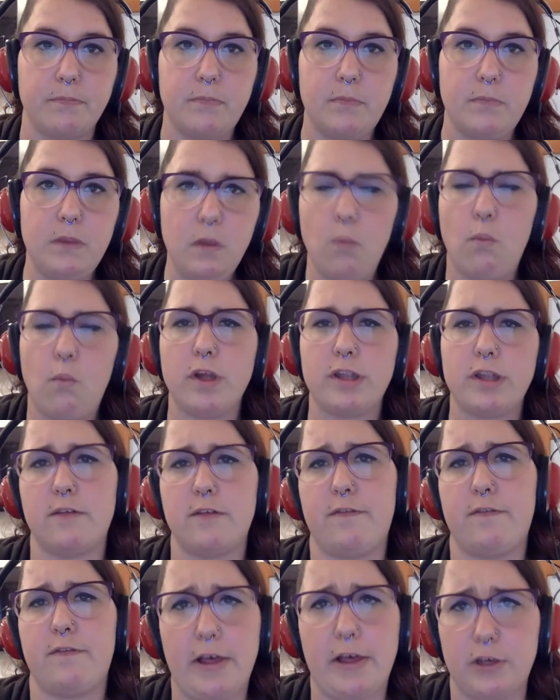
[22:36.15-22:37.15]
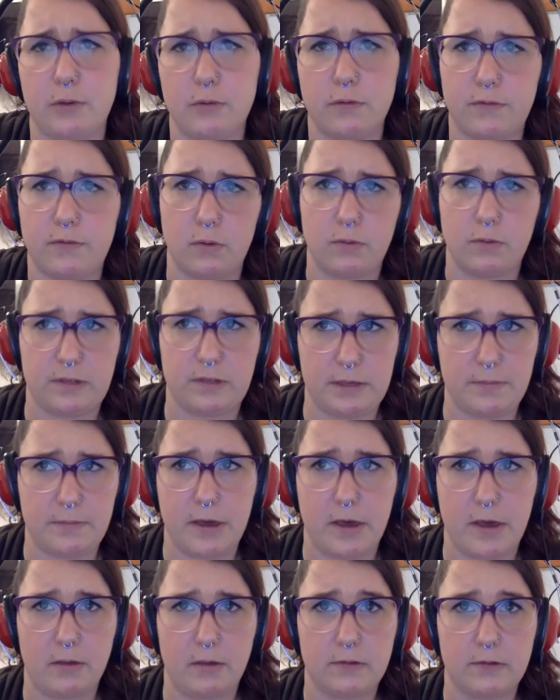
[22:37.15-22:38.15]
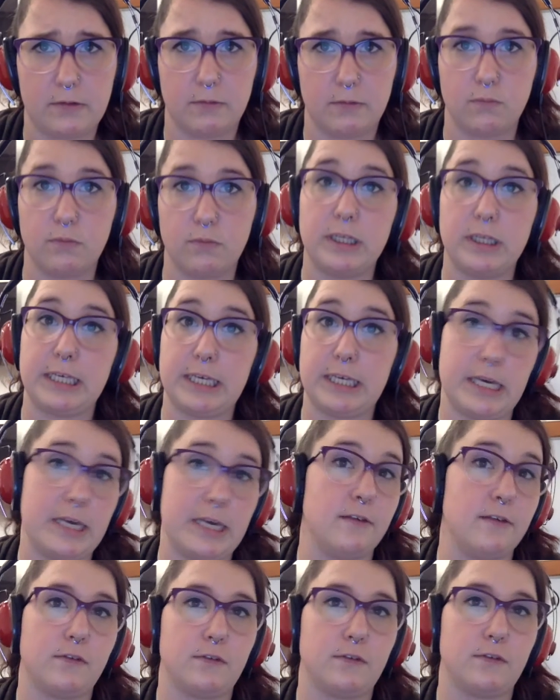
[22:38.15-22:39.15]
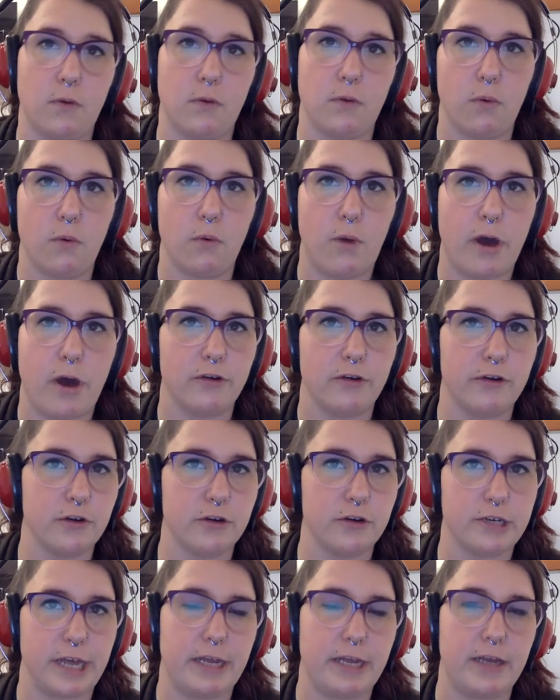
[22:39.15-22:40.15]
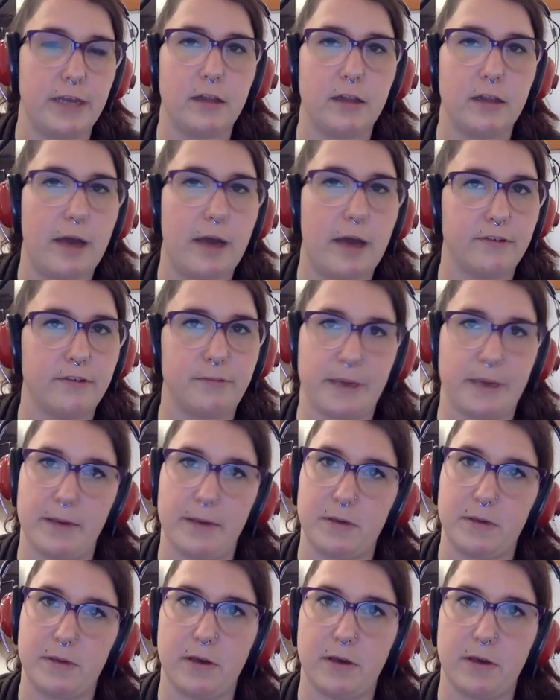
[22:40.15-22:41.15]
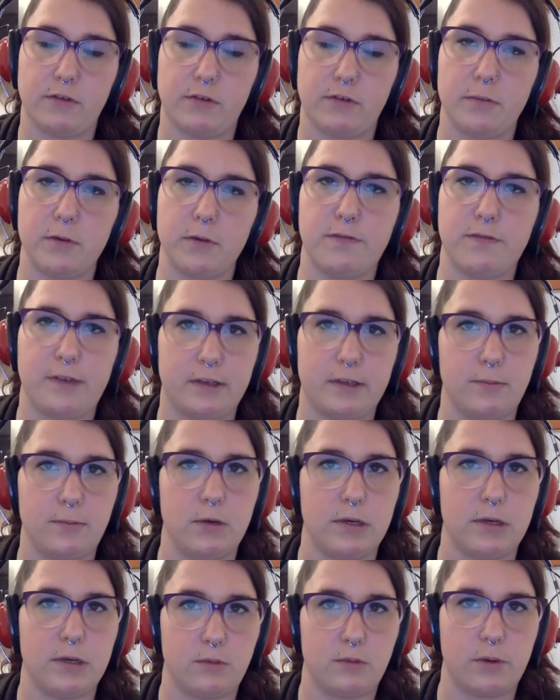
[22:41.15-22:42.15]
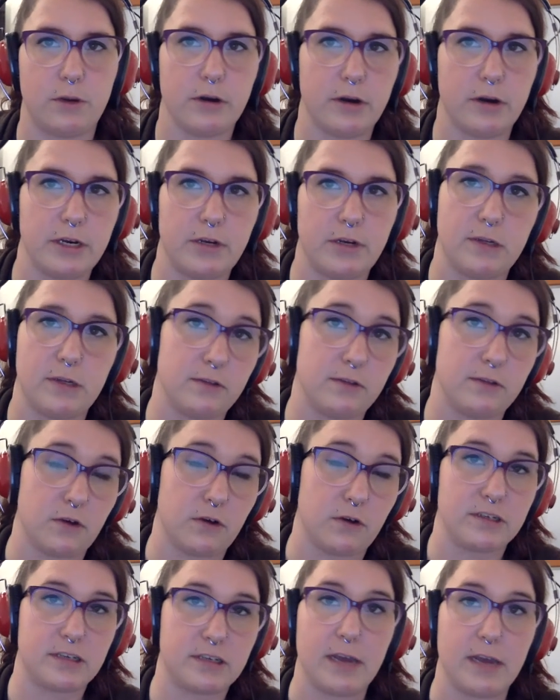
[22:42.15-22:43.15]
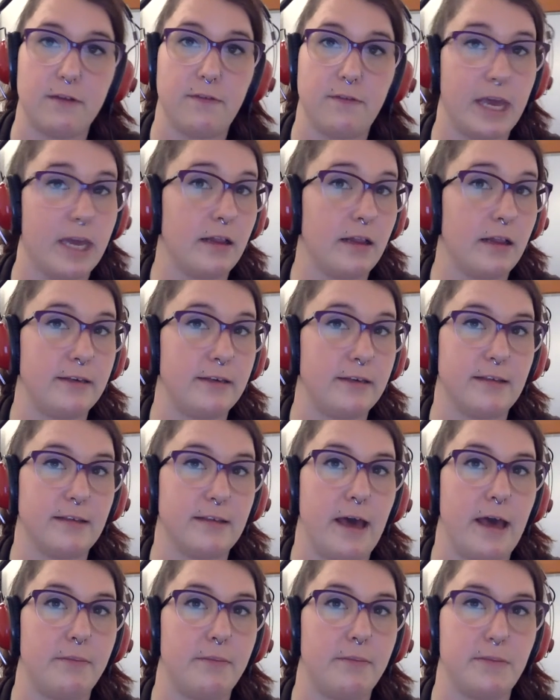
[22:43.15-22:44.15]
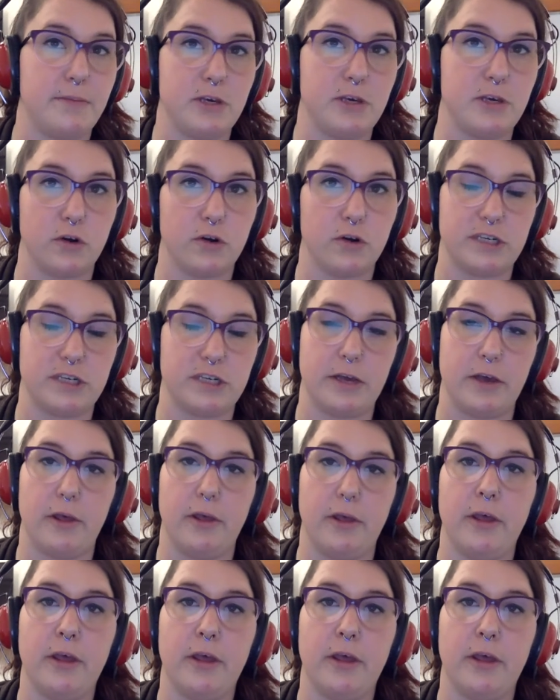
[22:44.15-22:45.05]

what the value of those emails really is. So whether you're getting a lot of spam emails from your Facebook and Twitter, and you can start to kind of analyze that and maybe curtail